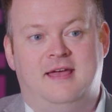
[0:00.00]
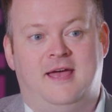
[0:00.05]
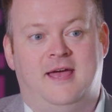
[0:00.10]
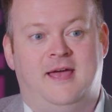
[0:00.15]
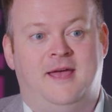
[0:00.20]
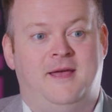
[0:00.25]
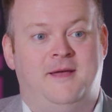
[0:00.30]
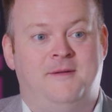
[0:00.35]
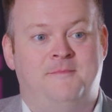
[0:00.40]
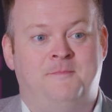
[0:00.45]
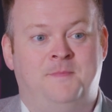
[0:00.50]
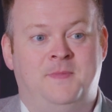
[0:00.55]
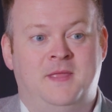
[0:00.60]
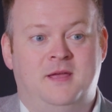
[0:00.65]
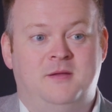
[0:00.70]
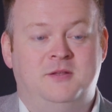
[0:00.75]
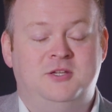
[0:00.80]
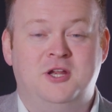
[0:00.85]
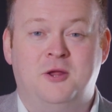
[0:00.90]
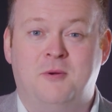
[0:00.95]
Um,
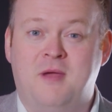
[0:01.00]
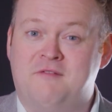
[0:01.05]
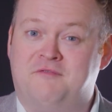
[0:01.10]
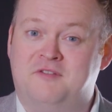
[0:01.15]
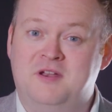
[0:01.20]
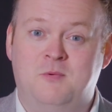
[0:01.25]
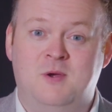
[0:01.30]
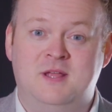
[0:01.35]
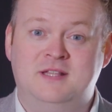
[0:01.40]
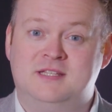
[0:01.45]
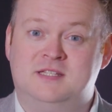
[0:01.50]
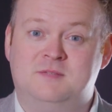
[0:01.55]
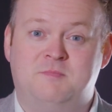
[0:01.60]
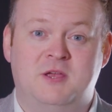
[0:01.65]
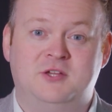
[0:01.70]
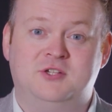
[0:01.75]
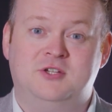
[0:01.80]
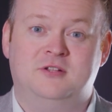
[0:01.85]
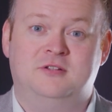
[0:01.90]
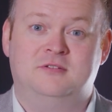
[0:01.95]
you know, every win's
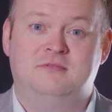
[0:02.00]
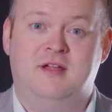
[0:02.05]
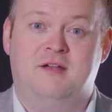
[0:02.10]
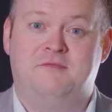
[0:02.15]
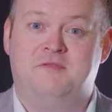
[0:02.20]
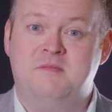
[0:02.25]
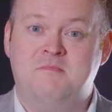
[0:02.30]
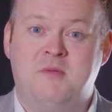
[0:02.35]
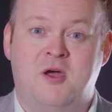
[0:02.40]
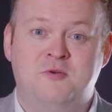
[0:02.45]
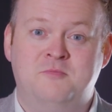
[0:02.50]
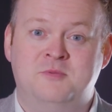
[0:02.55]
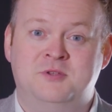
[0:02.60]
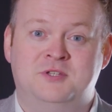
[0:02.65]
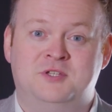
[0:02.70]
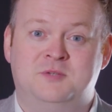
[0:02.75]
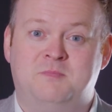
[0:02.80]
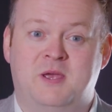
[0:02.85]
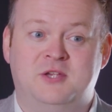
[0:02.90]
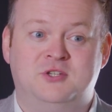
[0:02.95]
special, every
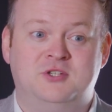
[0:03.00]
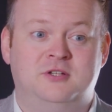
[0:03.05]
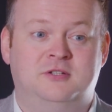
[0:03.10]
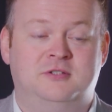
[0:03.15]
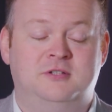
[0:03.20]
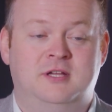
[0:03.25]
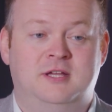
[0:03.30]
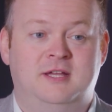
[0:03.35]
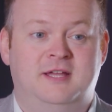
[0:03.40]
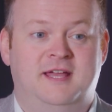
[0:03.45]
moment's special.